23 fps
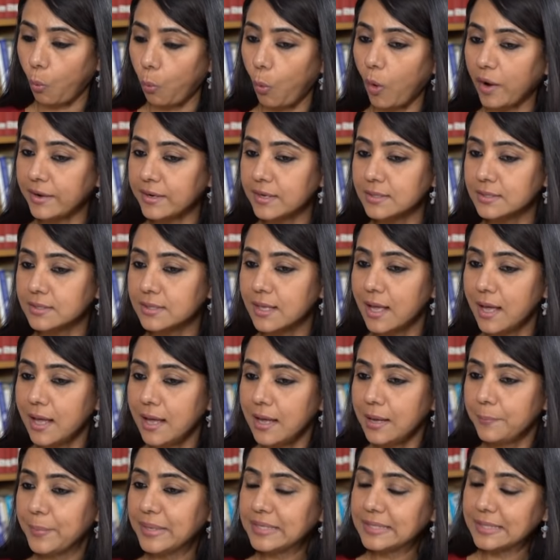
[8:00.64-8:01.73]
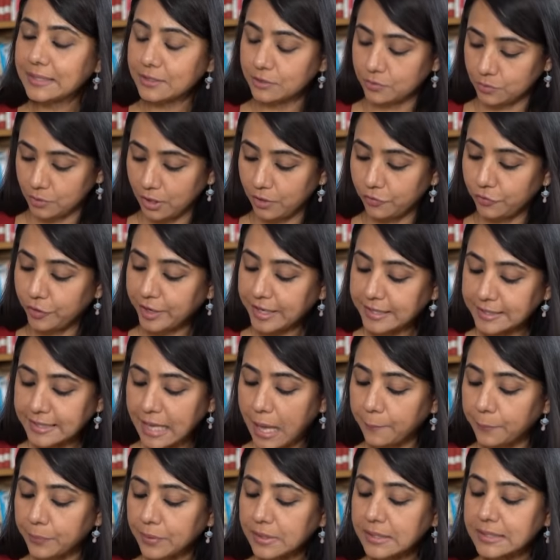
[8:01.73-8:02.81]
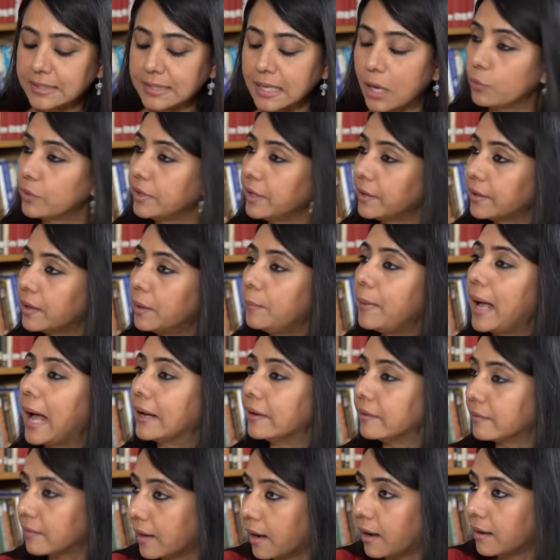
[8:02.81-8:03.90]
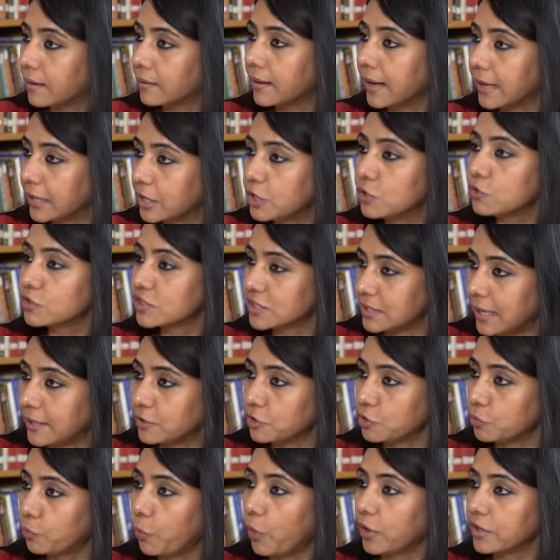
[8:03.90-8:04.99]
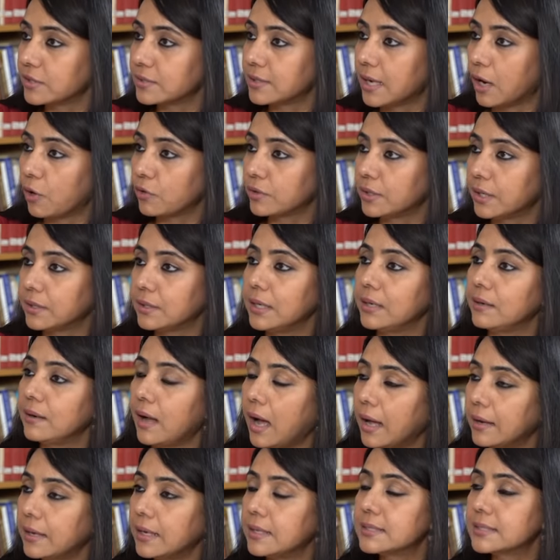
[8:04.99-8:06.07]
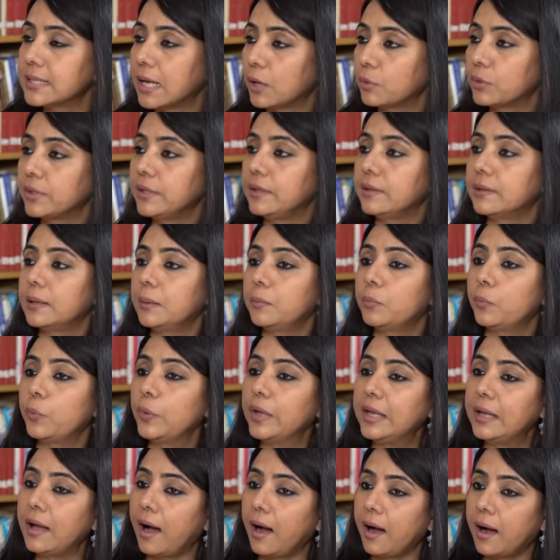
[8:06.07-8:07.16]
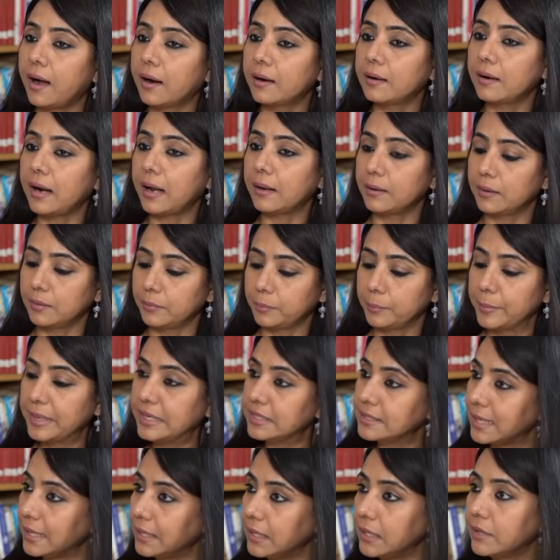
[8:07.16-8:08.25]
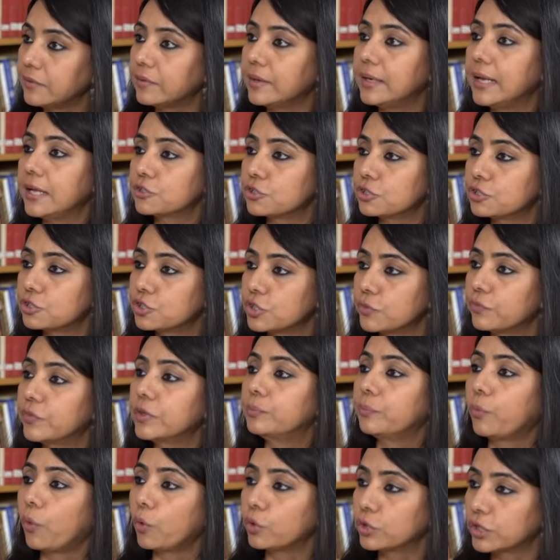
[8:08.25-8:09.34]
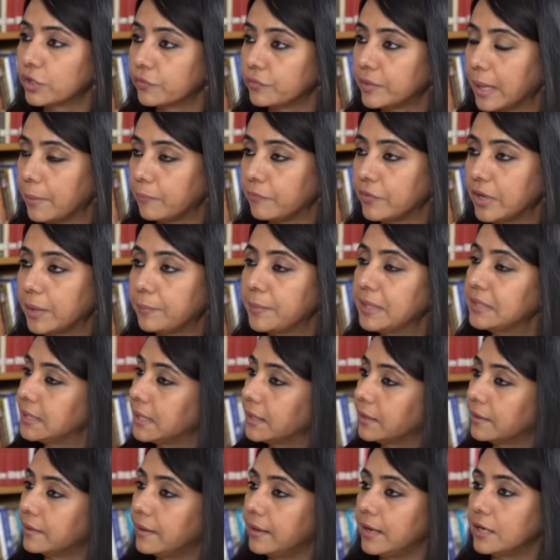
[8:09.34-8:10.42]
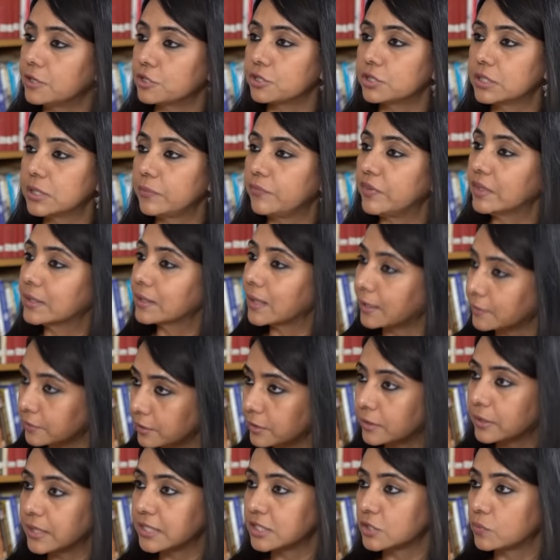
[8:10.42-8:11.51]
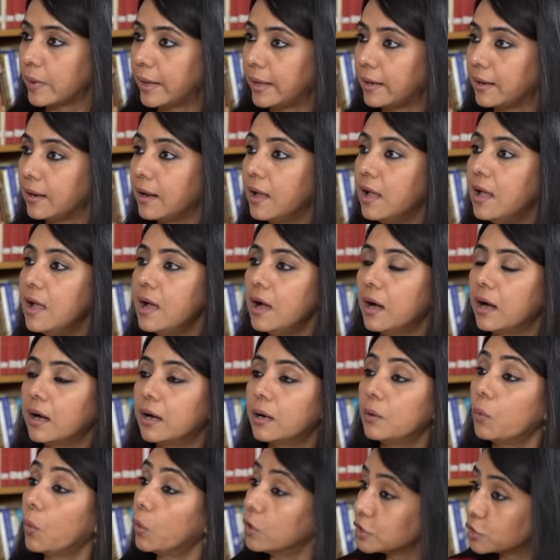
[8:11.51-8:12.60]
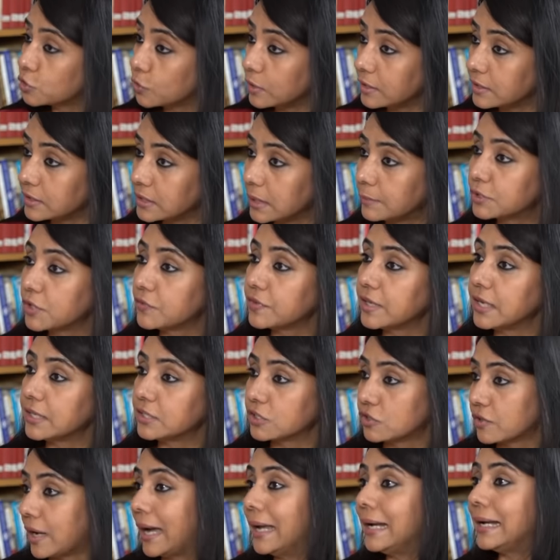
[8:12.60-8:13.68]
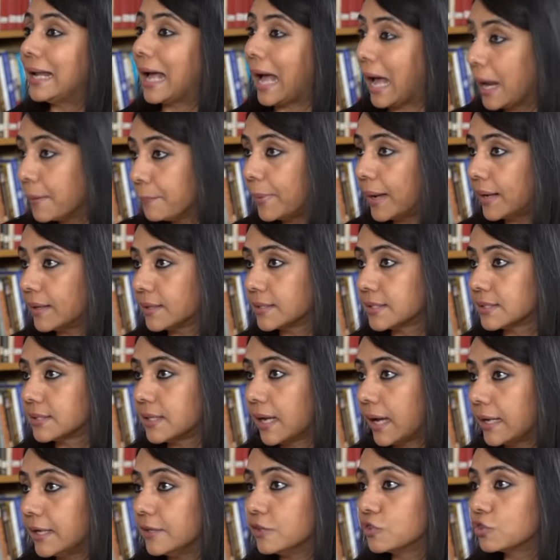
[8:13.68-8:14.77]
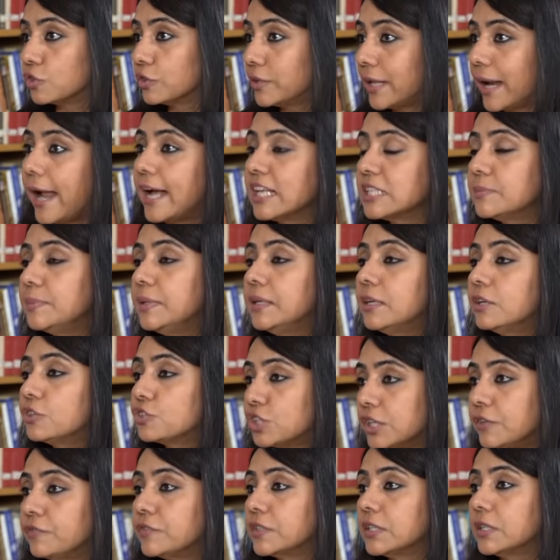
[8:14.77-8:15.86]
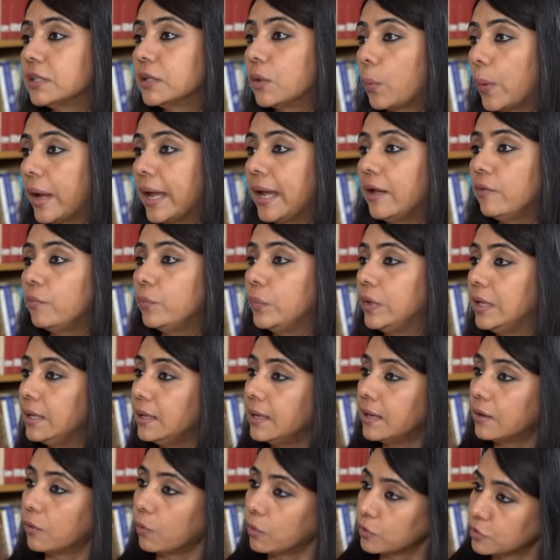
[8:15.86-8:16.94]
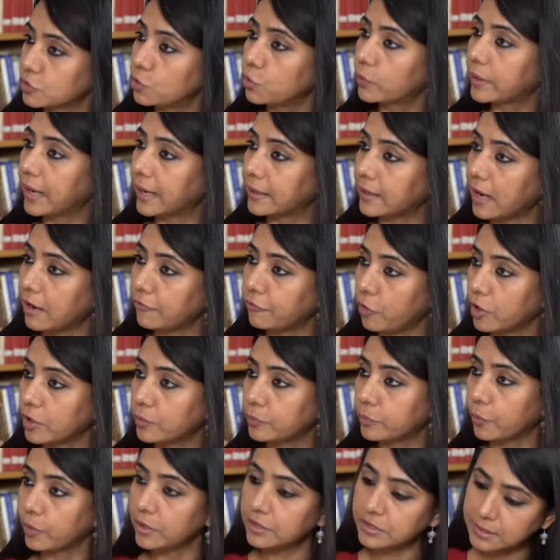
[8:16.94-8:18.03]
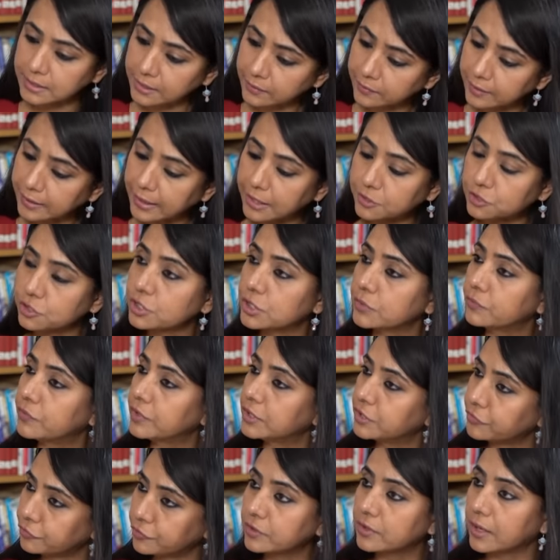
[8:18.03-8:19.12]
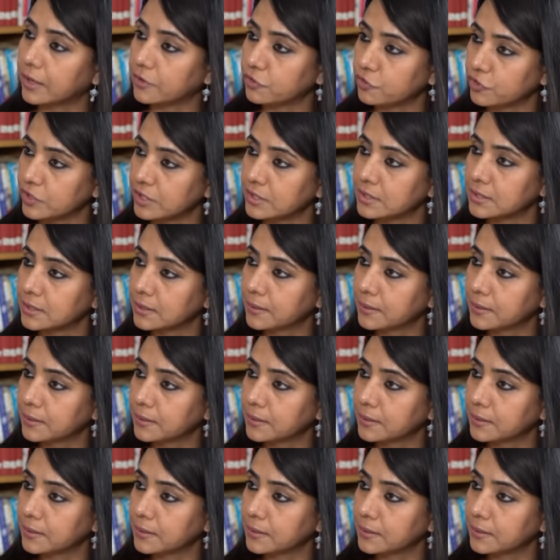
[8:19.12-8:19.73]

what is basic, for example, Saudi Arabia and Iran, like you said, you pointed out that Iran and Saudi Arabia, we are maintaining relationship with both of them. We are maintaining relationship with Qatar as well, also in terms of Israel and Palestine. So there has been a shift in the way we also look at our foreign policy and relationship with different countries.